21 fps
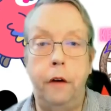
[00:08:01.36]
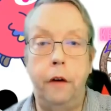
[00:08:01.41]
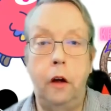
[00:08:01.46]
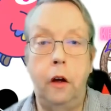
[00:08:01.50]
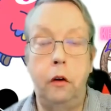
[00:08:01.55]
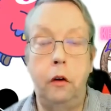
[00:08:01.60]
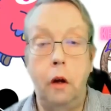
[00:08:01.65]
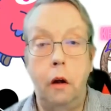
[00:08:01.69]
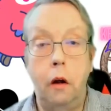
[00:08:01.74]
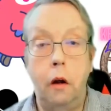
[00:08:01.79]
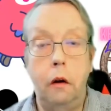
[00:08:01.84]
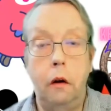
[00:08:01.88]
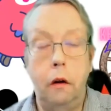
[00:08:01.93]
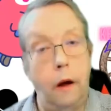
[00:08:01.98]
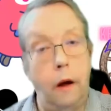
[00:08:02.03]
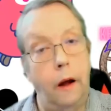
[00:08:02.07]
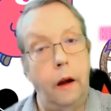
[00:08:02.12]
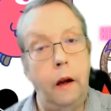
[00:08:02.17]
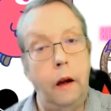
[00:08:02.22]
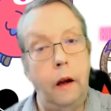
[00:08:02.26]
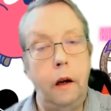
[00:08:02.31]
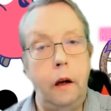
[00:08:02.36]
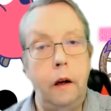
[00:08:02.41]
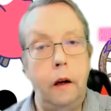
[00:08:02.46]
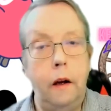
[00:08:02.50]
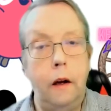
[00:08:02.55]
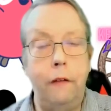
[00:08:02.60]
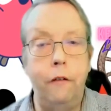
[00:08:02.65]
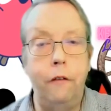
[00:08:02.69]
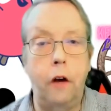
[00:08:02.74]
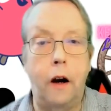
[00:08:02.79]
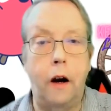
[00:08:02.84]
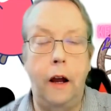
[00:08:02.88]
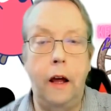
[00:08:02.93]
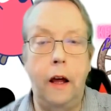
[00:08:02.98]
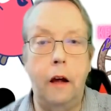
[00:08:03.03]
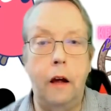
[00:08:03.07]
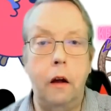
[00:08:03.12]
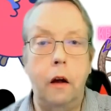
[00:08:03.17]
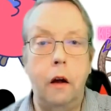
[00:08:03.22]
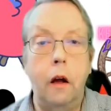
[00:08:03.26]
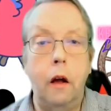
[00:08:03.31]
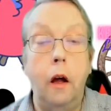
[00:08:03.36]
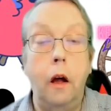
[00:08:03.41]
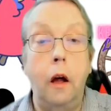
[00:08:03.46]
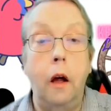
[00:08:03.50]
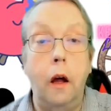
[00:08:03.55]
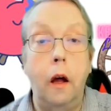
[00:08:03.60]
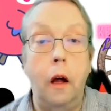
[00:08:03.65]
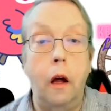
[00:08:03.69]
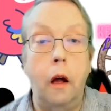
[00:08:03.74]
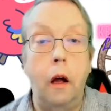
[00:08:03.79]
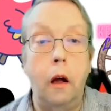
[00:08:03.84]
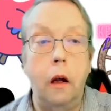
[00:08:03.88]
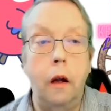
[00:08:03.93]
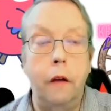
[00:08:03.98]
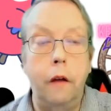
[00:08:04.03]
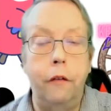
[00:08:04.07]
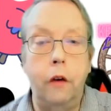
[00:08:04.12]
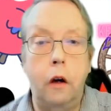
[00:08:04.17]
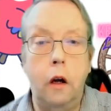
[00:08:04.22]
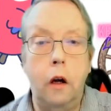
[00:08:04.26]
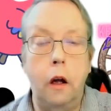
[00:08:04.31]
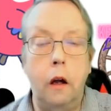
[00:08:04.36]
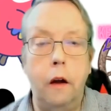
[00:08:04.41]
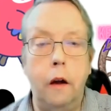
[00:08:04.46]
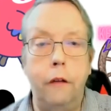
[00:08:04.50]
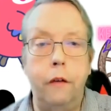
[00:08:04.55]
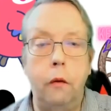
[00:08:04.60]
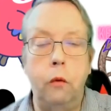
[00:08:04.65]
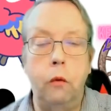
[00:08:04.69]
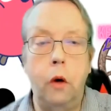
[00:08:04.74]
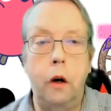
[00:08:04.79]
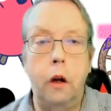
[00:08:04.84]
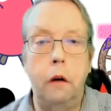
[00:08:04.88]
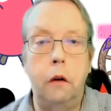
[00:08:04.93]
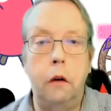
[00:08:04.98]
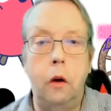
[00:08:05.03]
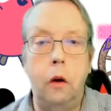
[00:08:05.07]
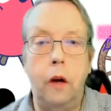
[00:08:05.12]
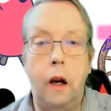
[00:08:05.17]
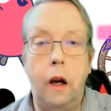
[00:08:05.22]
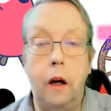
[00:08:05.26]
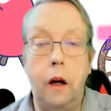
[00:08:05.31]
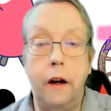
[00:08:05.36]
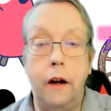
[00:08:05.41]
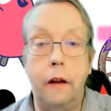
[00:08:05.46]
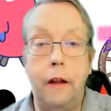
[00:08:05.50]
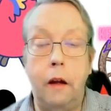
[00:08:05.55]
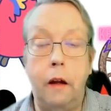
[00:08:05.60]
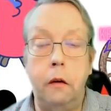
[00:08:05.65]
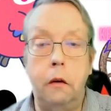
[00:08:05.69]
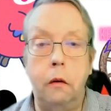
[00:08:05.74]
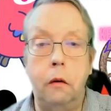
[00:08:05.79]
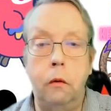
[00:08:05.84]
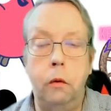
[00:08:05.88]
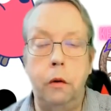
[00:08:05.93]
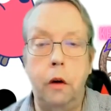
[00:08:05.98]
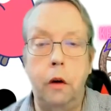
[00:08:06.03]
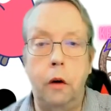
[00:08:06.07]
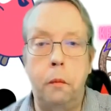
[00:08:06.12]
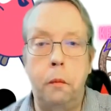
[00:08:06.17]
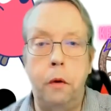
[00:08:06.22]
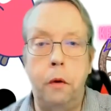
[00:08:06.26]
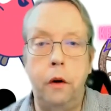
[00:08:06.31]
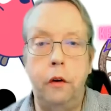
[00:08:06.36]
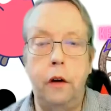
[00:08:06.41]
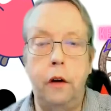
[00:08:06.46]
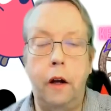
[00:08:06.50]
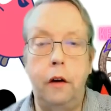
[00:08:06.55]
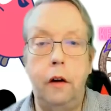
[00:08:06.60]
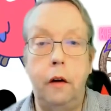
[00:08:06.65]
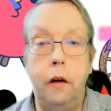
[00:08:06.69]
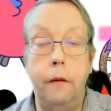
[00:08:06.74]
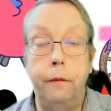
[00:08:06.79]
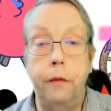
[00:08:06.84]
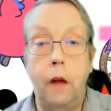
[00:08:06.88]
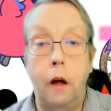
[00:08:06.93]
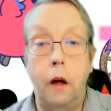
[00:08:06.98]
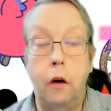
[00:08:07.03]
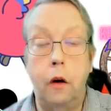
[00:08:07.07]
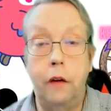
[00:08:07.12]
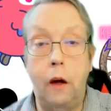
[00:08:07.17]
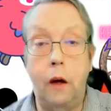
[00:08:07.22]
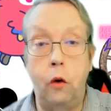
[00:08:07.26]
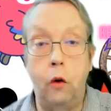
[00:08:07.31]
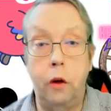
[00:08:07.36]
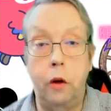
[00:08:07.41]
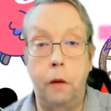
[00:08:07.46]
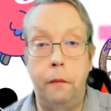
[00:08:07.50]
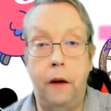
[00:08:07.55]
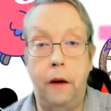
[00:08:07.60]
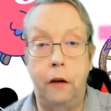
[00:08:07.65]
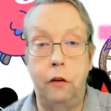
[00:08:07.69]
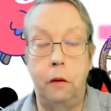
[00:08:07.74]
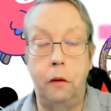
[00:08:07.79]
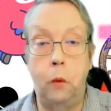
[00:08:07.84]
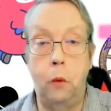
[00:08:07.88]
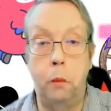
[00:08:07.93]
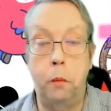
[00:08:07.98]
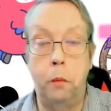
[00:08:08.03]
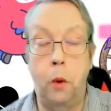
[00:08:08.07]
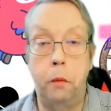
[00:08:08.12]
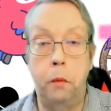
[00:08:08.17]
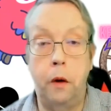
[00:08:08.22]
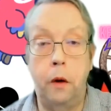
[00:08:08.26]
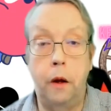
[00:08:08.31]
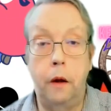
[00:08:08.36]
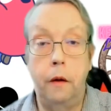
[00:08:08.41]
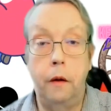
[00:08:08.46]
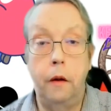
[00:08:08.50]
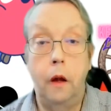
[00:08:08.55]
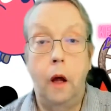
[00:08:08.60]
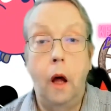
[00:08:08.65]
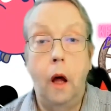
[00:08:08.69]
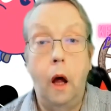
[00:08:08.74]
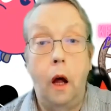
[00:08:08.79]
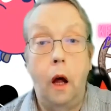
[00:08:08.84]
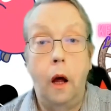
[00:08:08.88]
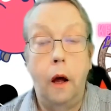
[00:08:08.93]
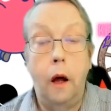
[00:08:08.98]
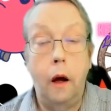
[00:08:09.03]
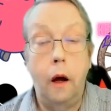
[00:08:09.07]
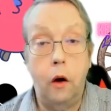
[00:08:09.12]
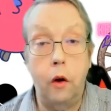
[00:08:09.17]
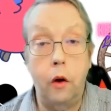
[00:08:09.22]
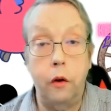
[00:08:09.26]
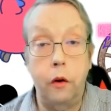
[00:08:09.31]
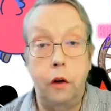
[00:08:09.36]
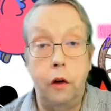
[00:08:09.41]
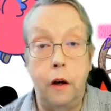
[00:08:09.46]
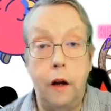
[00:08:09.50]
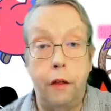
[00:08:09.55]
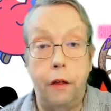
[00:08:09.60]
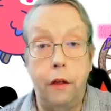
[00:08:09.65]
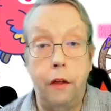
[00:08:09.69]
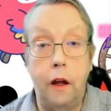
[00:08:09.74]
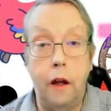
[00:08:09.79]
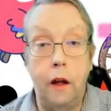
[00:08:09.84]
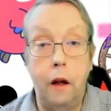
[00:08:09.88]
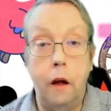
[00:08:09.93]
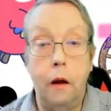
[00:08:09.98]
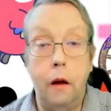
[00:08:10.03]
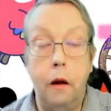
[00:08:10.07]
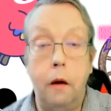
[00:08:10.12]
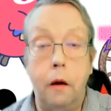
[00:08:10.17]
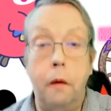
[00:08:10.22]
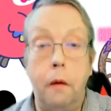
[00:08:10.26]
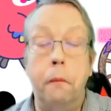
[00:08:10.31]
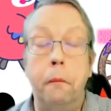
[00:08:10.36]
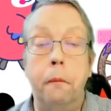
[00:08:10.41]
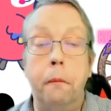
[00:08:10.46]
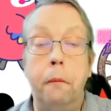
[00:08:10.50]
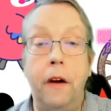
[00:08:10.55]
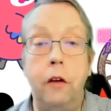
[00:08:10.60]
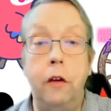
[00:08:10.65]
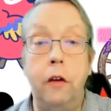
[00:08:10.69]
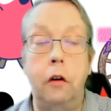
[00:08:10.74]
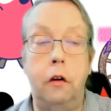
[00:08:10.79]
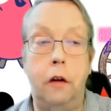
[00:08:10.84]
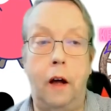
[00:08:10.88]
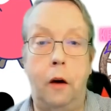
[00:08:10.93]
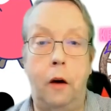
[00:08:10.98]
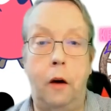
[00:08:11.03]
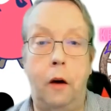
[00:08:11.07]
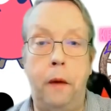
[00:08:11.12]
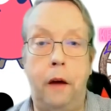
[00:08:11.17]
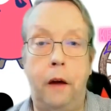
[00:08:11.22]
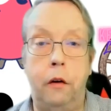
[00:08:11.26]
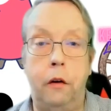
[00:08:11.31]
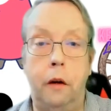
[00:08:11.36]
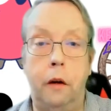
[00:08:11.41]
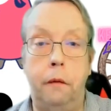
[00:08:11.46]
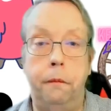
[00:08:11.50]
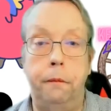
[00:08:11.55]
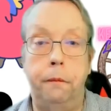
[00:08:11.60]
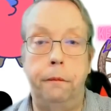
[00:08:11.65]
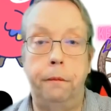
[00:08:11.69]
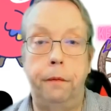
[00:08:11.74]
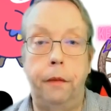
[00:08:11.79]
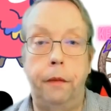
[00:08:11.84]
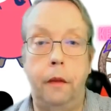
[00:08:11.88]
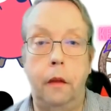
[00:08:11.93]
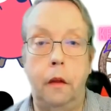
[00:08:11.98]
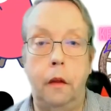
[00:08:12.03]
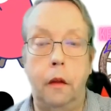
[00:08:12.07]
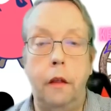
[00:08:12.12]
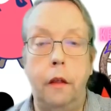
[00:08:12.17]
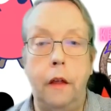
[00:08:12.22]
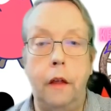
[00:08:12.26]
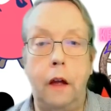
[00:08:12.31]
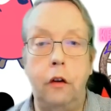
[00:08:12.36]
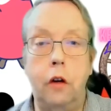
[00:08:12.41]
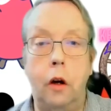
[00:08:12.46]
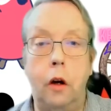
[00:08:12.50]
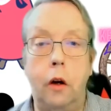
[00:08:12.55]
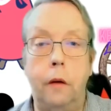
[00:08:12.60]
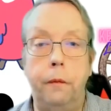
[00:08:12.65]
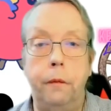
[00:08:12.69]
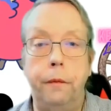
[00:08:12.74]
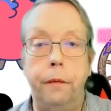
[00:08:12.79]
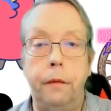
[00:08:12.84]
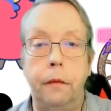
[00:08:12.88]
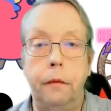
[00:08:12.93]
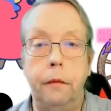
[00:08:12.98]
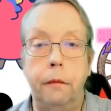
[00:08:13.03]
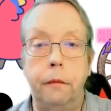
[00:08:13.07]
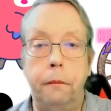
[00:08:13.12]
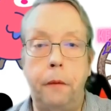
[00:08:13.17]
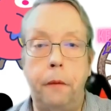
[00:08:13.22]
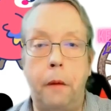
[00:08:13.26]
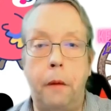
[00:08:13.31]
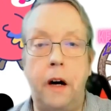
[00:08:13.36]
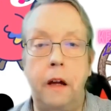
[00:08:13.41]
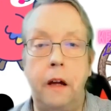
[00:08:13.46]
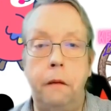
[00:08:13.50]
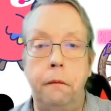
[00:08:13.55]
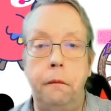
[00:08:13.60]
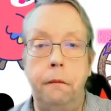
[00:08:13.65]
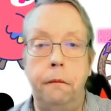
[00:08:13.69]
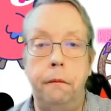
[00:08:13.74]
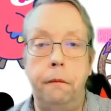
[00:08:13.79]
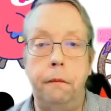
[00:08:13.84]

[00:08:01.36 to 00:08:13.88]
videos, give a click. If you want to do a like, that's also appreciated, because that also makes it more popular. Costs you nothing, makes the channel better. Thanks a lot. Bye-bye.